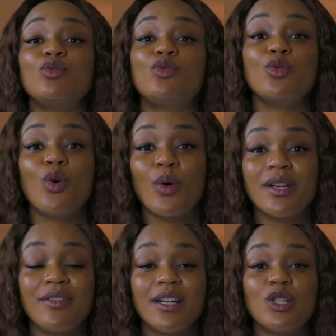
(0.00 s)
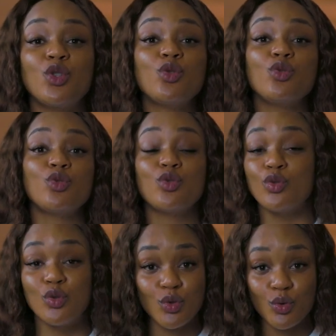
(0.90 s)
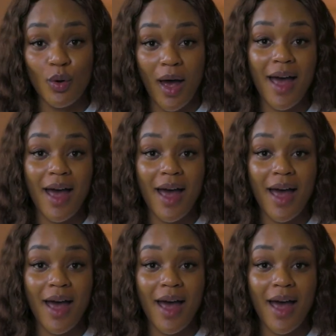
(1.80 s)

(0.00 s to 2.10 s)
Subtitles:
do or whatever they choose to do